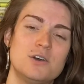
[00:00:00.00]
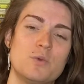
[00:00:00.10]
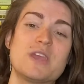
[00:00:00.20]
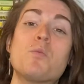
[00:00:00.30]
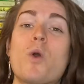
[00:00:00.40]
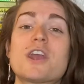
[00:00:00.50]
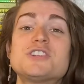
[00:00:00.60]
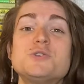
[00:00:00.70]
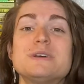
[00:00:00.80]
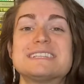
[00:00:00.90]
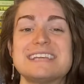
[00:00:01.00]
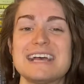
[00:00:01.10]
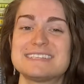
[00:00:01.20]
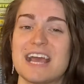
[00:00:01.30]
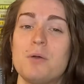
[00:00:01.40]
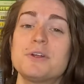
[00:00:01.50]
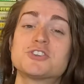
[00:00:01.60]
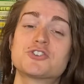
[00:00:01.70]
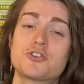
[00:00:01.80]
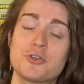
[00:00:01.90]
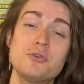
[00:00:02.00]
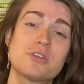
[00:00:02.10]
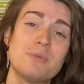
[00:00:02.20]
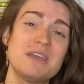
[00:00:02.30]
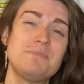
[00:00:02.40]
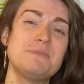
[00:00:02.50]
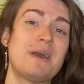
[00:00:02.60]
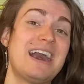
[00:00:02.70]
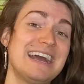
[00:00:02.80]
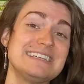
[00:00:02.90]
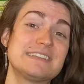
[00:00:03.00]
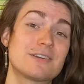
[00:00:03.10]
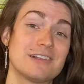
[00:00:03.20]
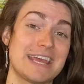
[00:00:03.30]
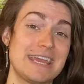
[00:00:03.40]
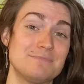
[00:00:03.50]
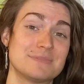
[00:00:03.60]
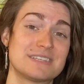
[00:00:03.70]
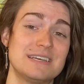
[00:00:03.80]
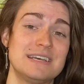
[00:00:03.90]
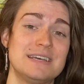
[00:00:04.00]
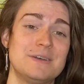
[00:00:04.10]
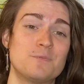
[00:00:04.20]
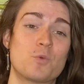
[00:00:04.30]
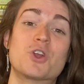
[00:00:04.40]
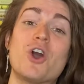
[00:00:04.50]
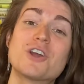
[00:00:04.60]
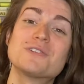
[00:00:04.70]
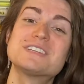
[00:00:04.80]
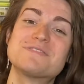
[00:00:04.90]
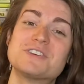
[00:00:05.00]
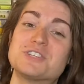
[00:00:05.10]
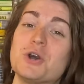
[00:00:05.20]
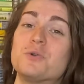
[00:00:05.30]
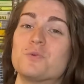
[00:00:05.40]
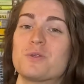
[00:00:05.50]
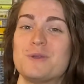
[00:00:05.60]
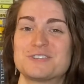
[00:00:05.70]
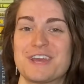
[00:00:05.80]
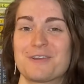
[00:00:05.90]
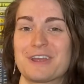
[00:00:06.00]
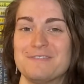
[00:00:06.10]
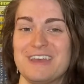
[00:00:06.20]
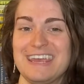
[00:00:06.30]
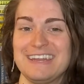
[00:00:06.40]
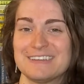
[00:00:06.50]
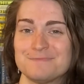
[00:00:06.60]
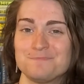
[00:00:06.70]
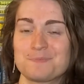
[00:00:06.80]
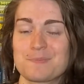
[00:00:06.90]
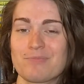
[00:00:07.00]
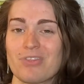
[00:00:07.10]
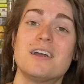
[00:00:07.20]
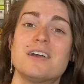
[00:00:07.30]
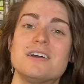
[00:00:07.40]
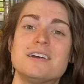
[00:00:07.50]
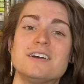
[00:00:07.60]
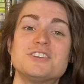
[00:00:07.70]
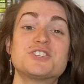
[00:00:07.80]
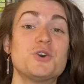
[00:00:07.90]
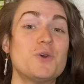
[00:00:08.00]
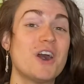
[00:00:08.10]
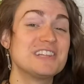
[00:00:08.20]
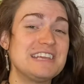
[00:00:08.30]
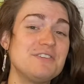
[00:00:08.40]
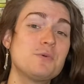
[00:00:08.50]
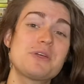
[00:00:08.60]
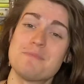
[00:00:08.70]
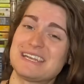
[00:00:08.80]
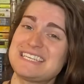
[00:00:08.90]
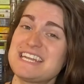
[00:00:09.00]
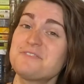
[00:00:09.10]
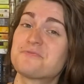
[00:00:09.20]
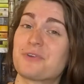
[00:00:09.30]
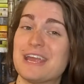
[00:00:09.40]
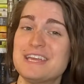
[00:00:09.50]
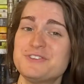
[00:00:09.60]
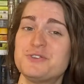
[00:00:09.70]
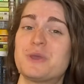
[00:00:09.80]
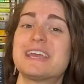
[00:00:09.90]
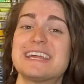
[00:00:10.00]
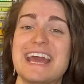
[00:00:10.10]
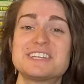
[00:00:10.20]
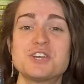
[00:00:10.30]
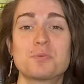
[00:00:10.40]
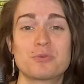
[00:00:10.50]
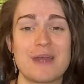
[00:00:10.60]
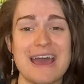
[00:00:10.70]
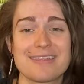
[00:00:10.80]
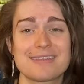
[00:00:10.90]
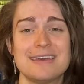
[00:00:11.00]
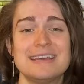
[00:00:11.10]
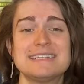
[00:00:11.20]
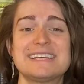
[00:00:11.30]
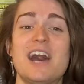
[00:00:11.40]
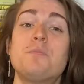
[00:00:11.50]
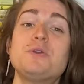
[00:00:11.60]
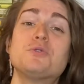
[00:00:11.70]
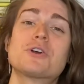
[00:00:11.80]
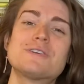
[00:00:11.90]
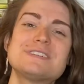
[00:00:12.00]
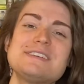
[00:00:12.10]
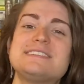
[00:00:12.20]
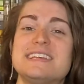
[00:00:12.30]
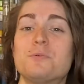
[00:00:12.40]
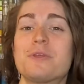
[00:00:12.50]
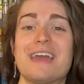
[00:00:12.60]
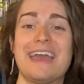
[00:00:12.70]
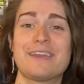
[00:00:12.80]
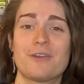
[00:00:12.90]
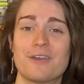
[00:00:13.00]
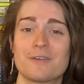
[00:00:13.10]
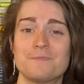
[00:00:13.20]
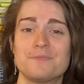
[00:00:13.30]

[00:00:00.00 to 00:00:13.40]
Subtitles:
we can work to assess how much truth might be behind their claims, regardless of the tone with which they are conveyed. So I'll leave you with a meditative phrase you can connect to your breath to help you learn to sit with anger,